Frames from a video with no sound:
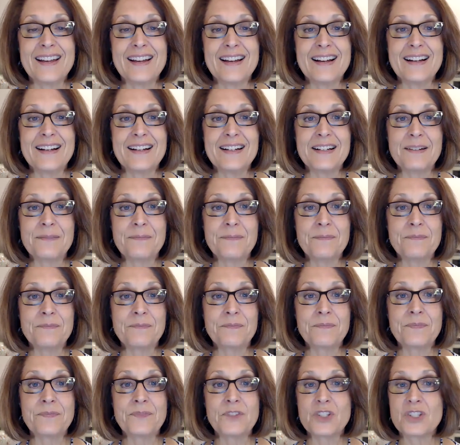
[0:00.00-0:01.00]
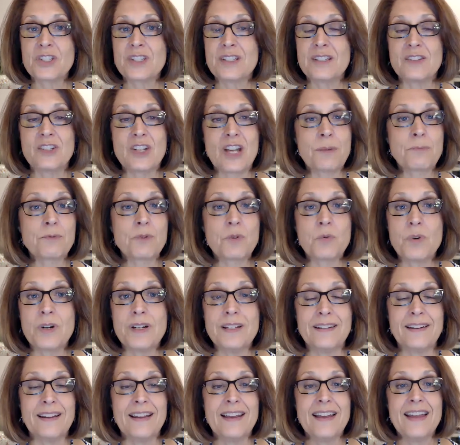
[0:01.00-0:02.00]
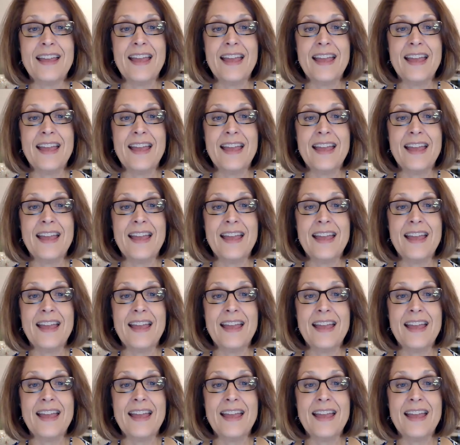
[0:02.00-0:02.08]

um, just in chapter one.